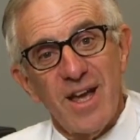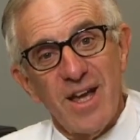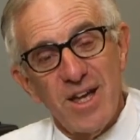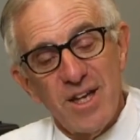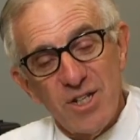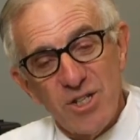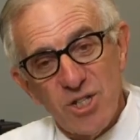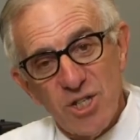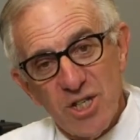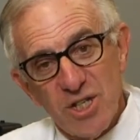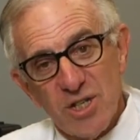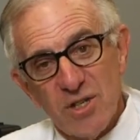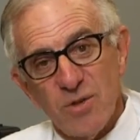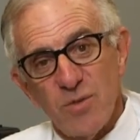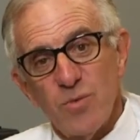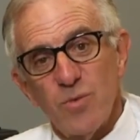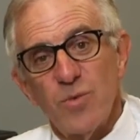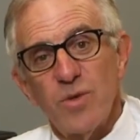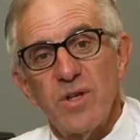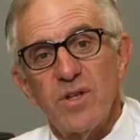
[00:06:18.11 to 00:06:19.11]

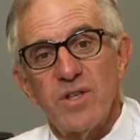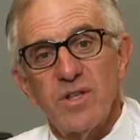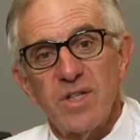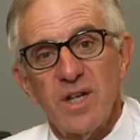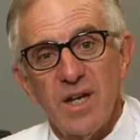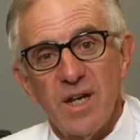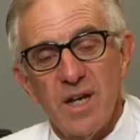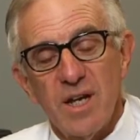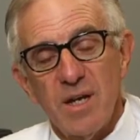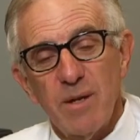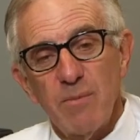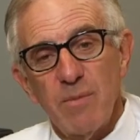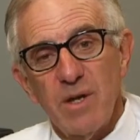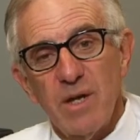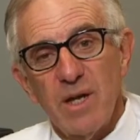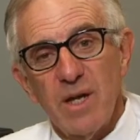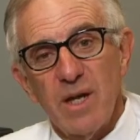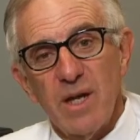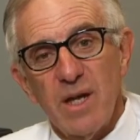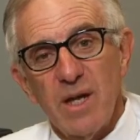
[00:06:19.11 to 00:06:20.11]
aging with time,
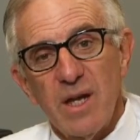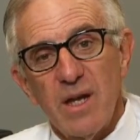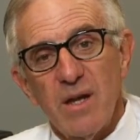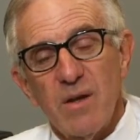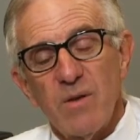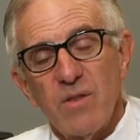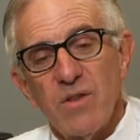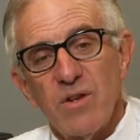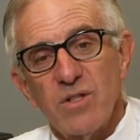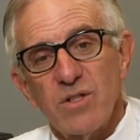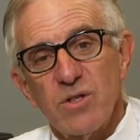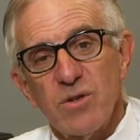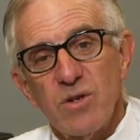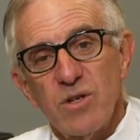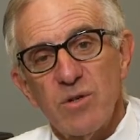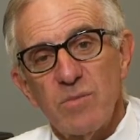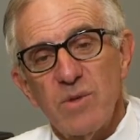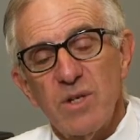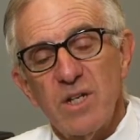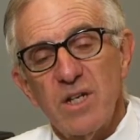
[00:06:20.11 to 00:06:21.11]
there's
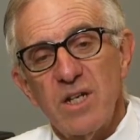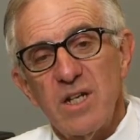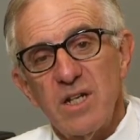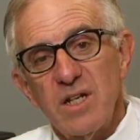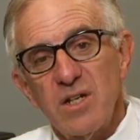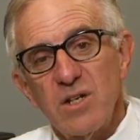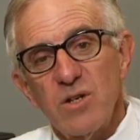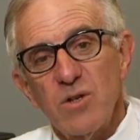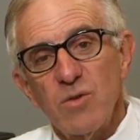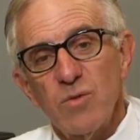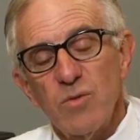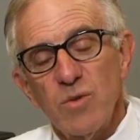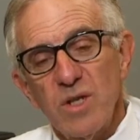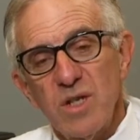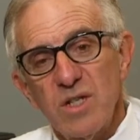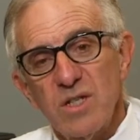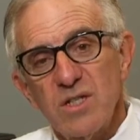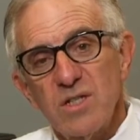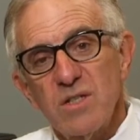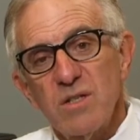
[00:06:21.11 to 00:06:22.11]
going to be an
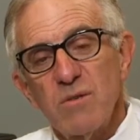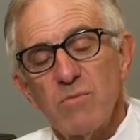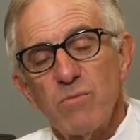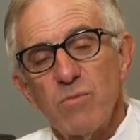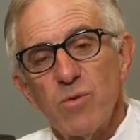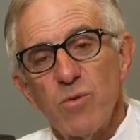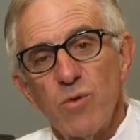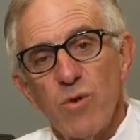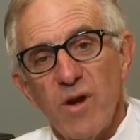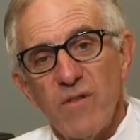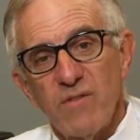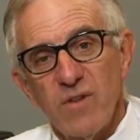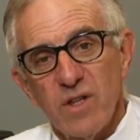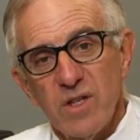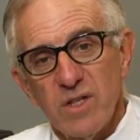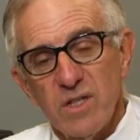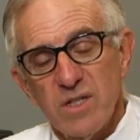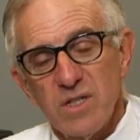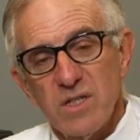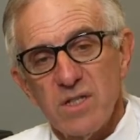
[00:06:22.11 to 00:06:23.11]
increased
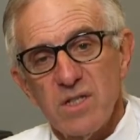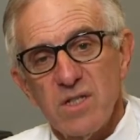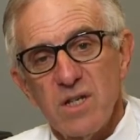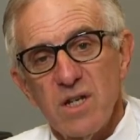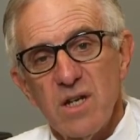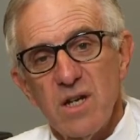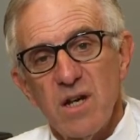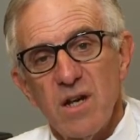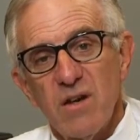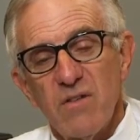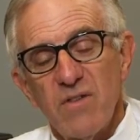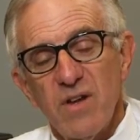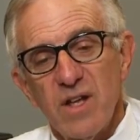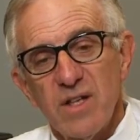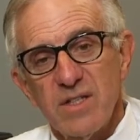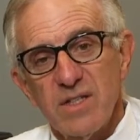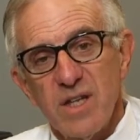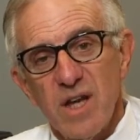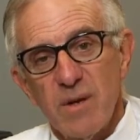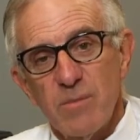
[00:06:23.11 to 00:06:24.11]
prevalence of
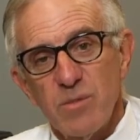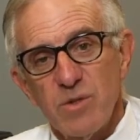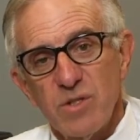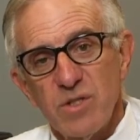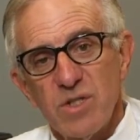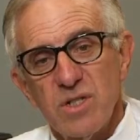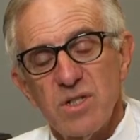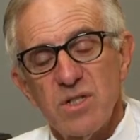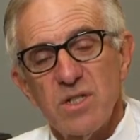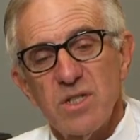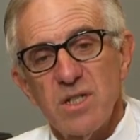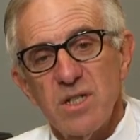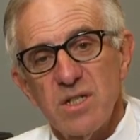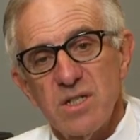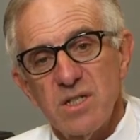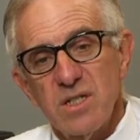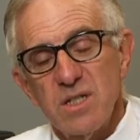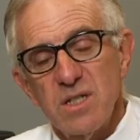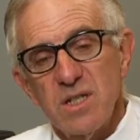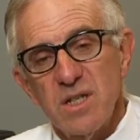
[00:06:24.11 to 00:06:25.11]
Alzheimer's
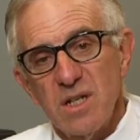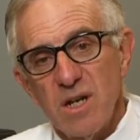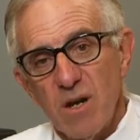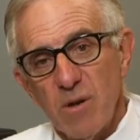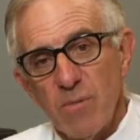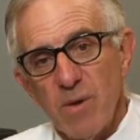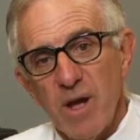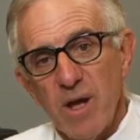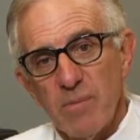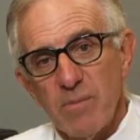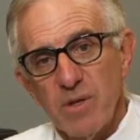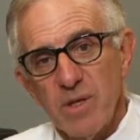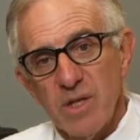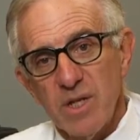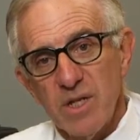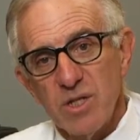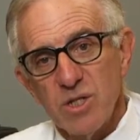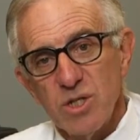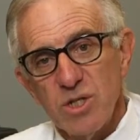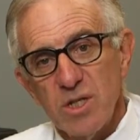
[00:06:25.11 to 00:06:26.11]
disease in our
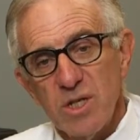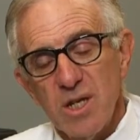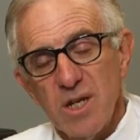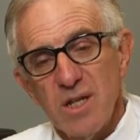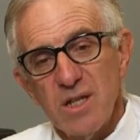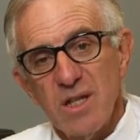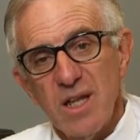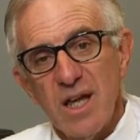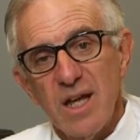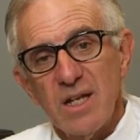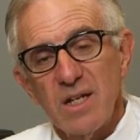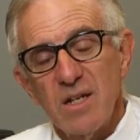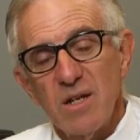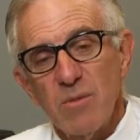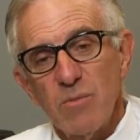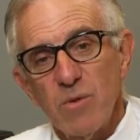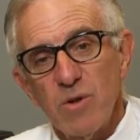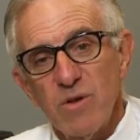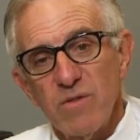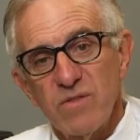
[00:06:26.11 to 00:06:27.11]
population, and that
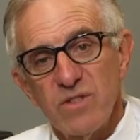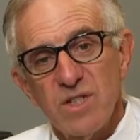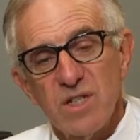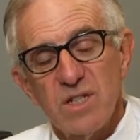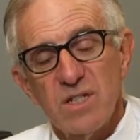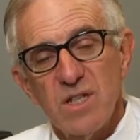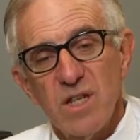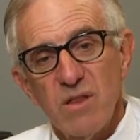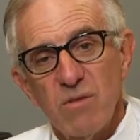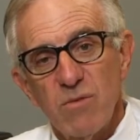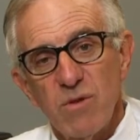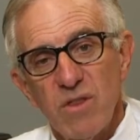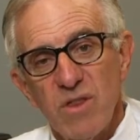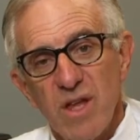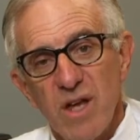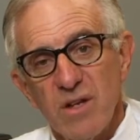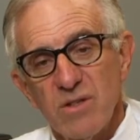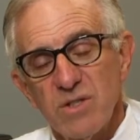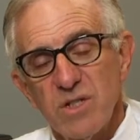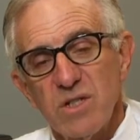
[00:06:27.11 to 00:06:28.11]
number of
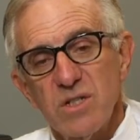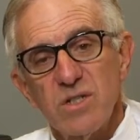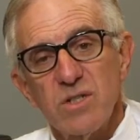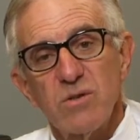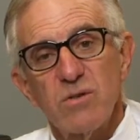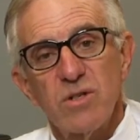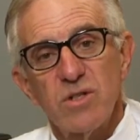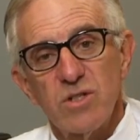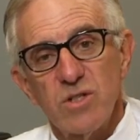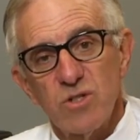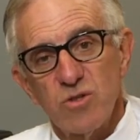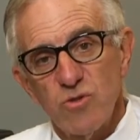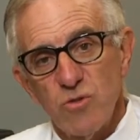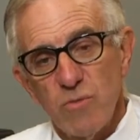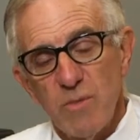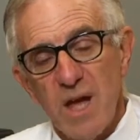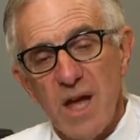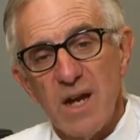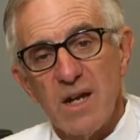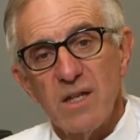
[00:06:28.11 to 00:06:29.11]
63,000 is going to
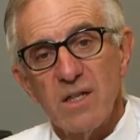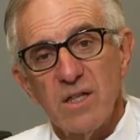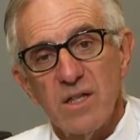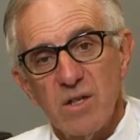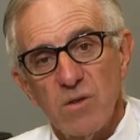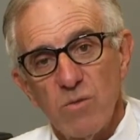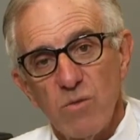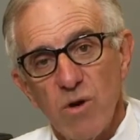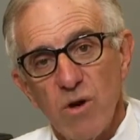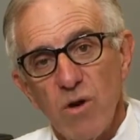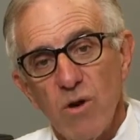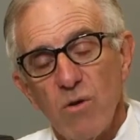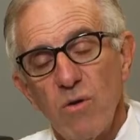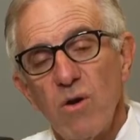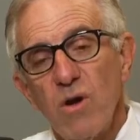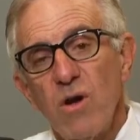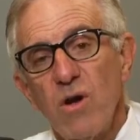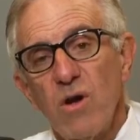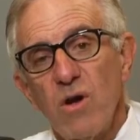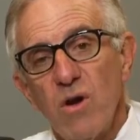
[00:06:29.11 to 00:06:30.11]
dramatically grow
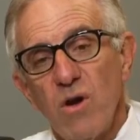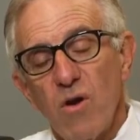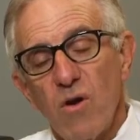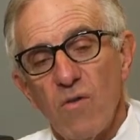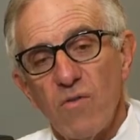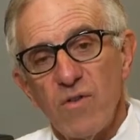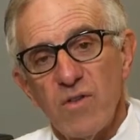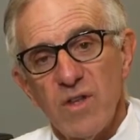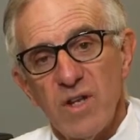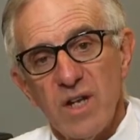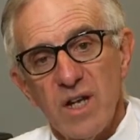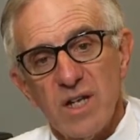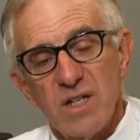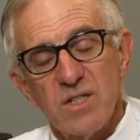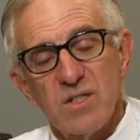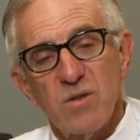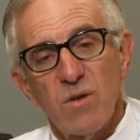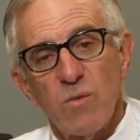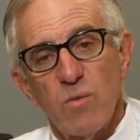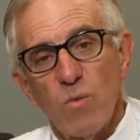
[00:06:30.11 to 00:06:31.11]
over the
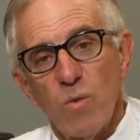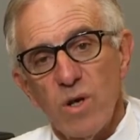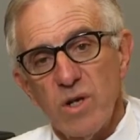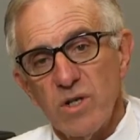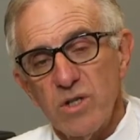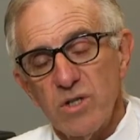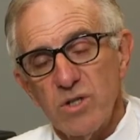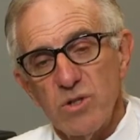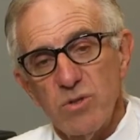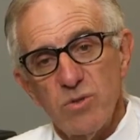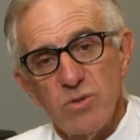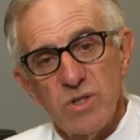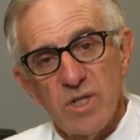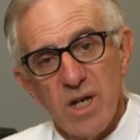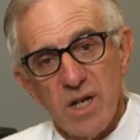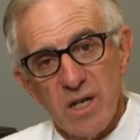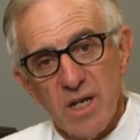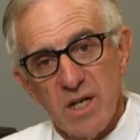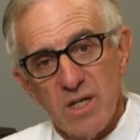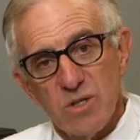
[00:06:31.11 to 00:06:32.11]
next 1 or 2
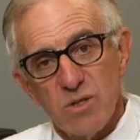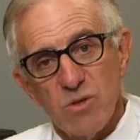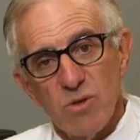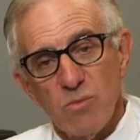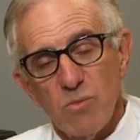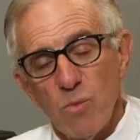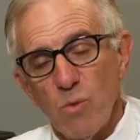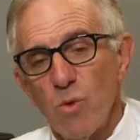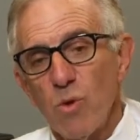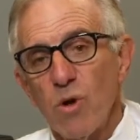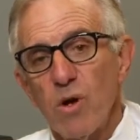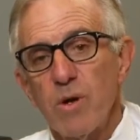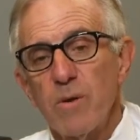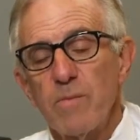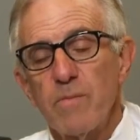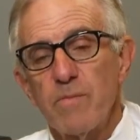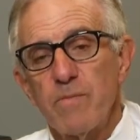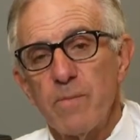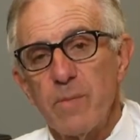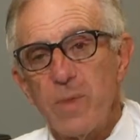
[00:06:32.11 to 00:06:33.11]
decades or more.